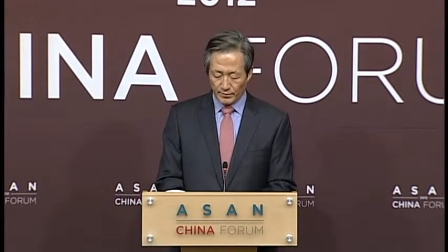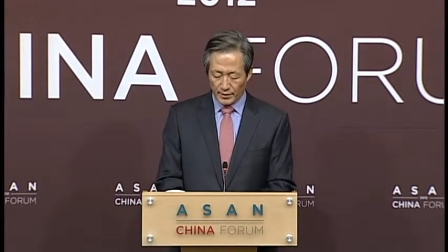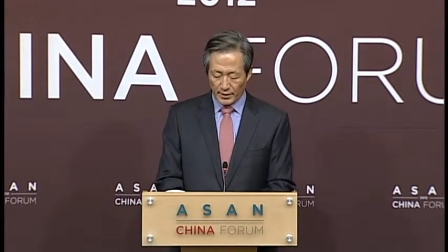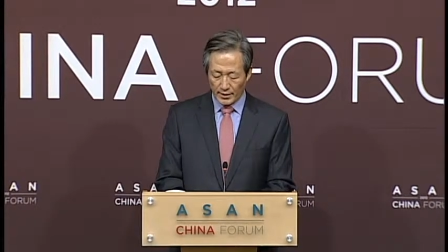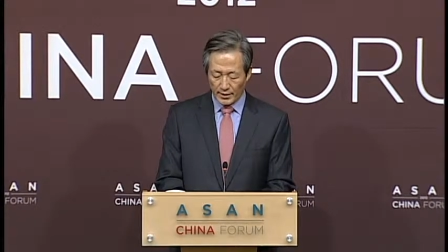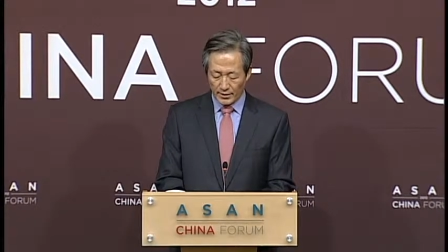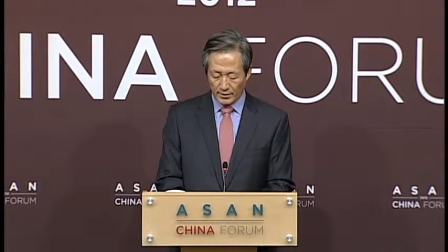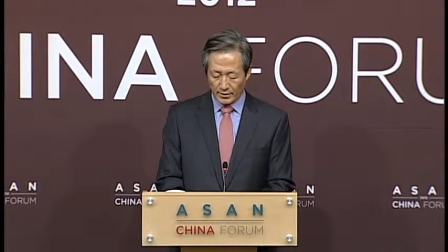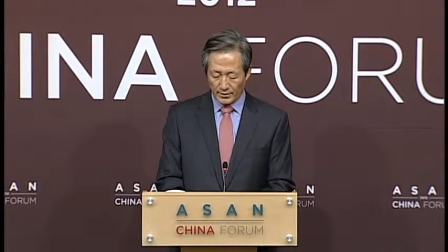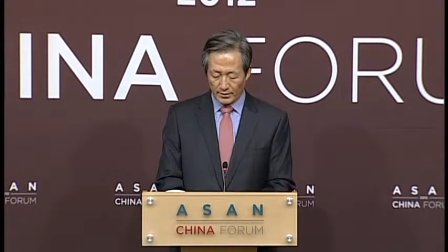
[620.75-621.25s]

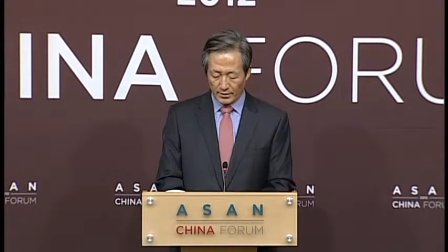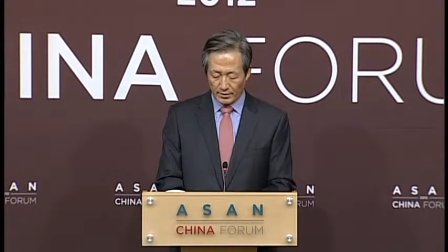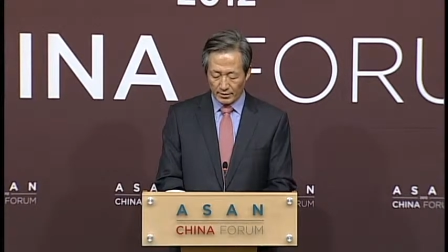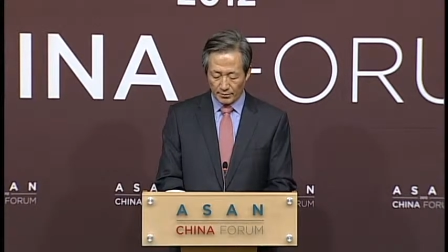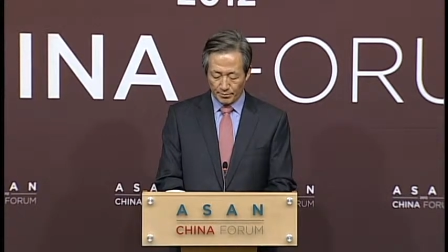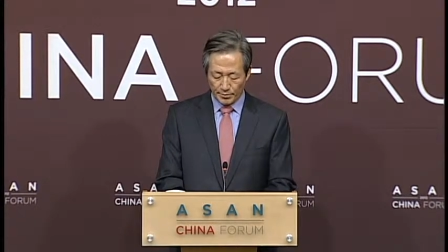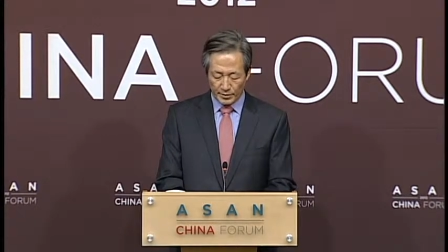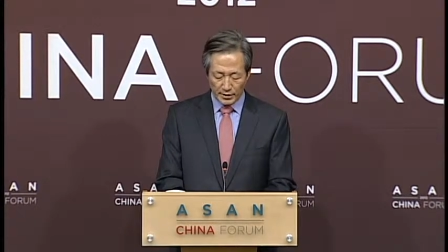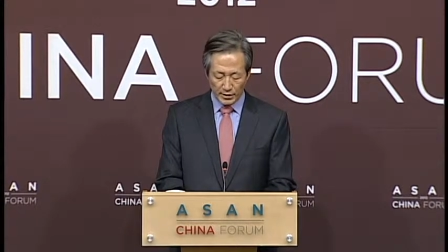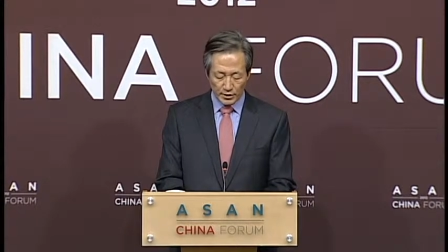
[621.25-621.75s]
that the
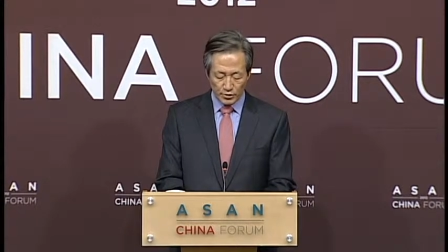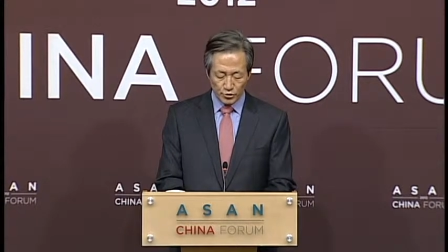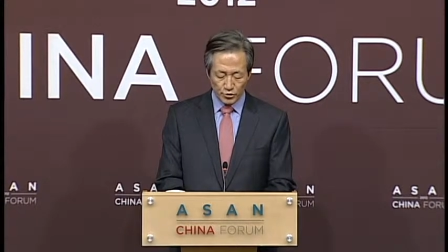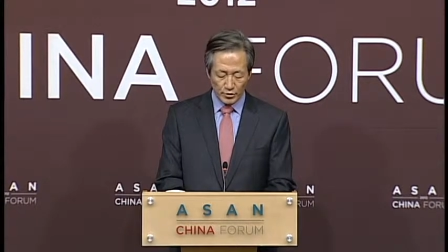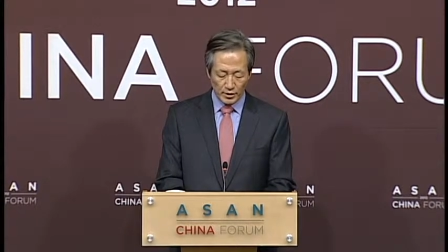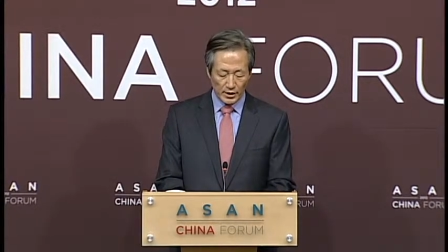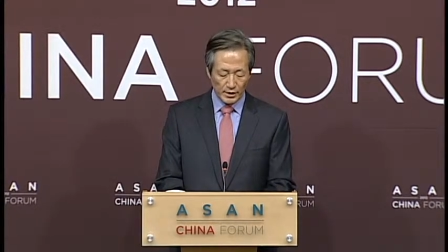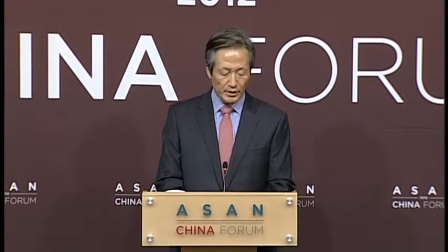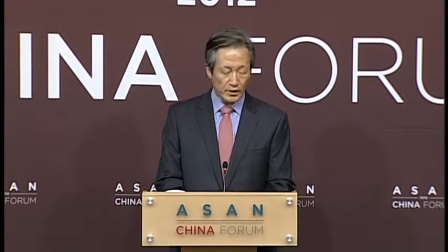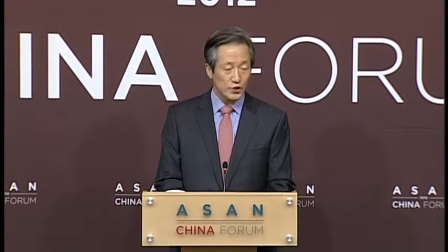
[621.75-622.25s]

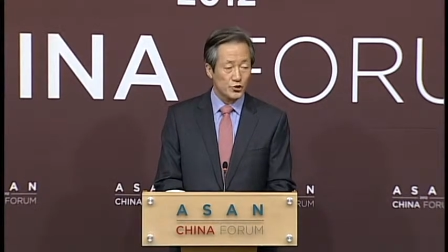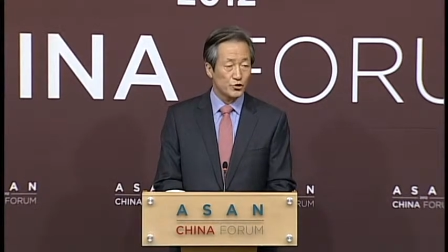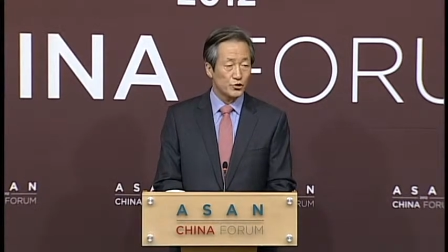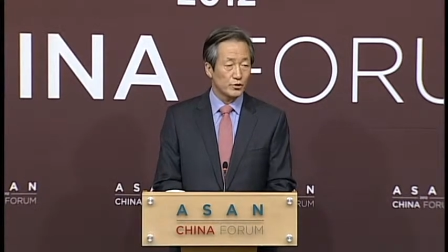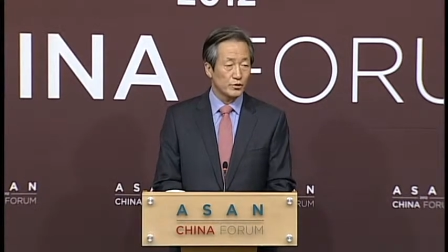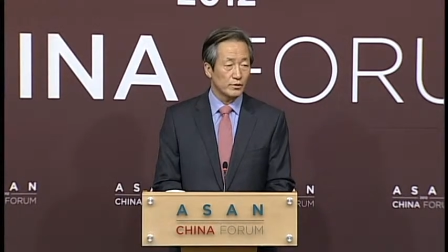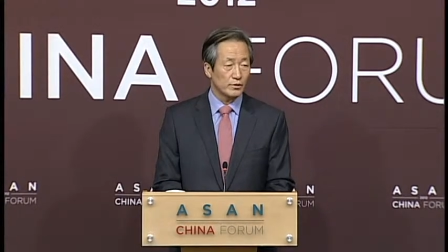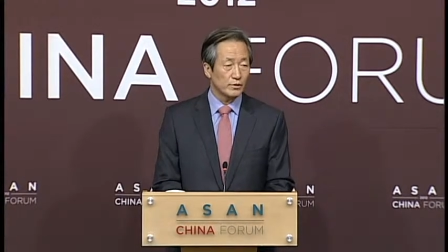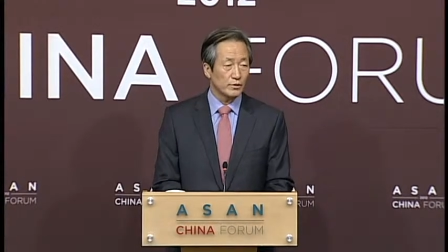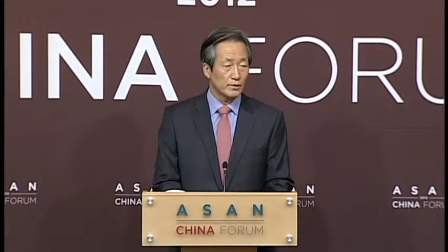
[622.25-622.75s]
peninsula issue